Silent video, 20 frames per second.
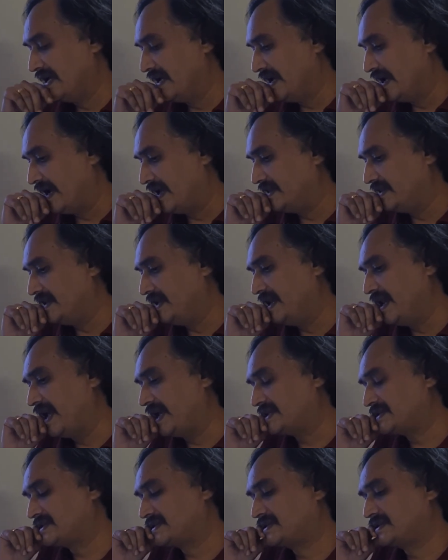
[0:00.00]
And the
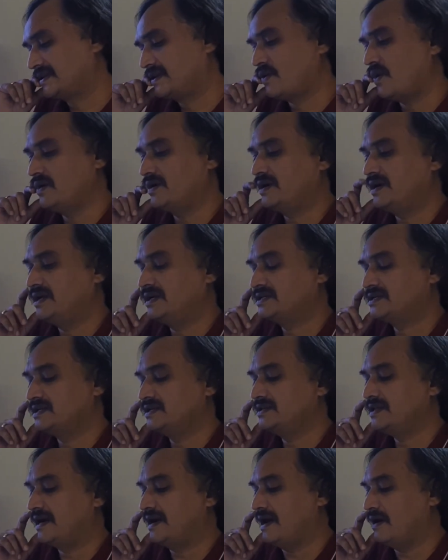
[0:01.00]
next
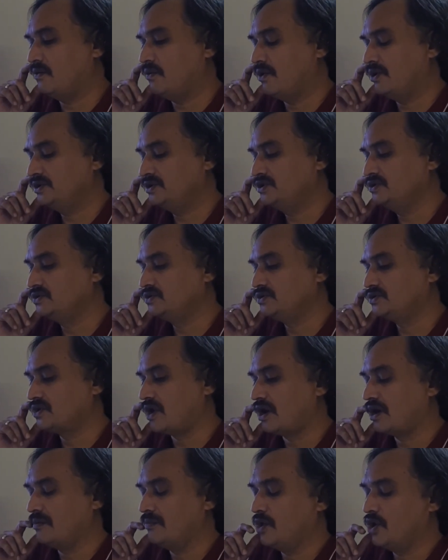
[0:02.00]
contradiction that I want you to
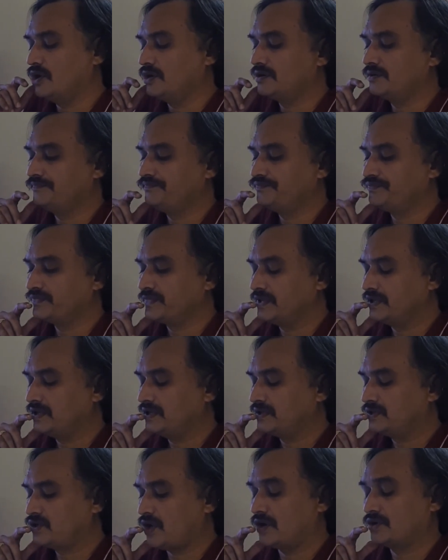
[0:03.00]

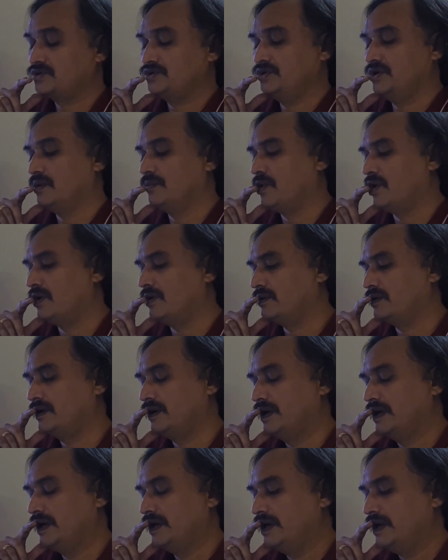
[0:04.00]
talk to you
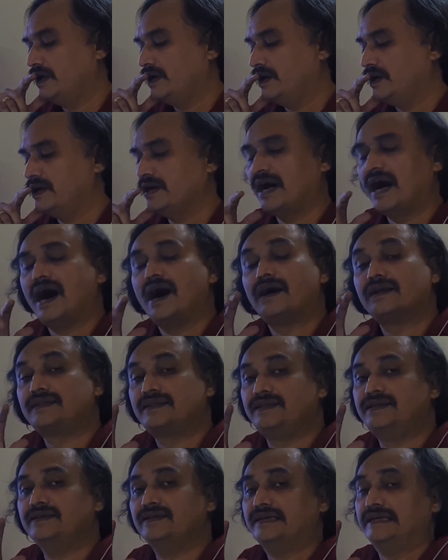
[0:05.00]
about are
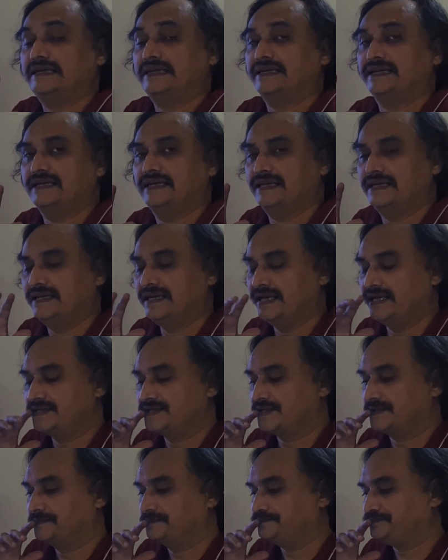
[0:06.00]
theoretical in
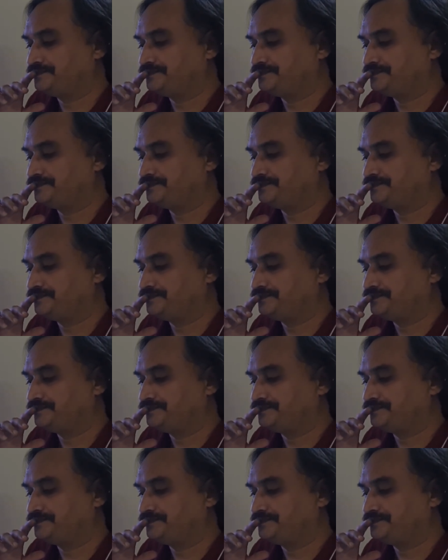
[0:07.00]
nature.